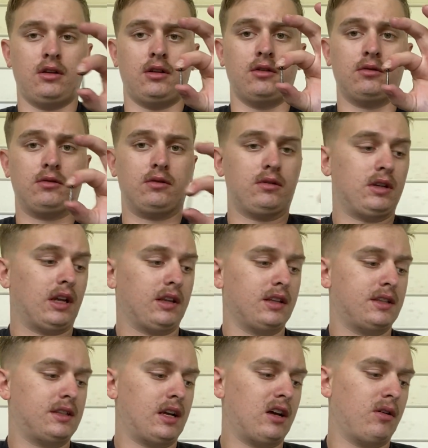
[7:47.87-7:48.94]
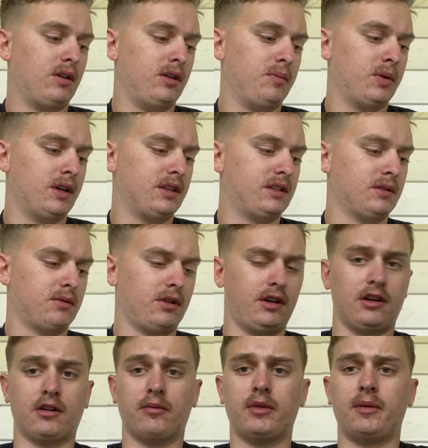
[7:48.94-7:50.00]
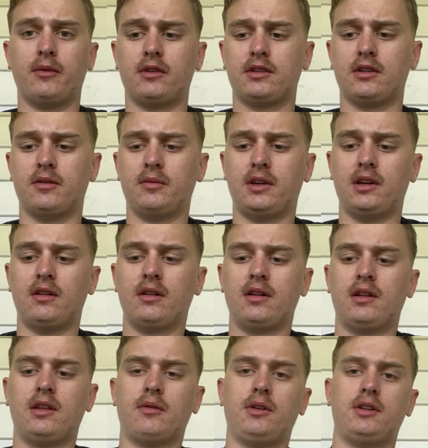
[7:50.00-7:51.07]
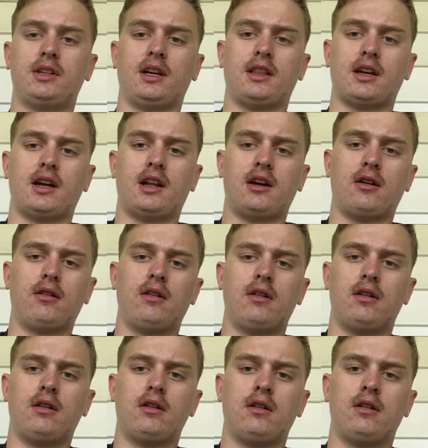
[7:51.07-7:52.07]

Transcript: you take this out and you put it somewhere you're gonna remember it's gonna be. And then when you take that out,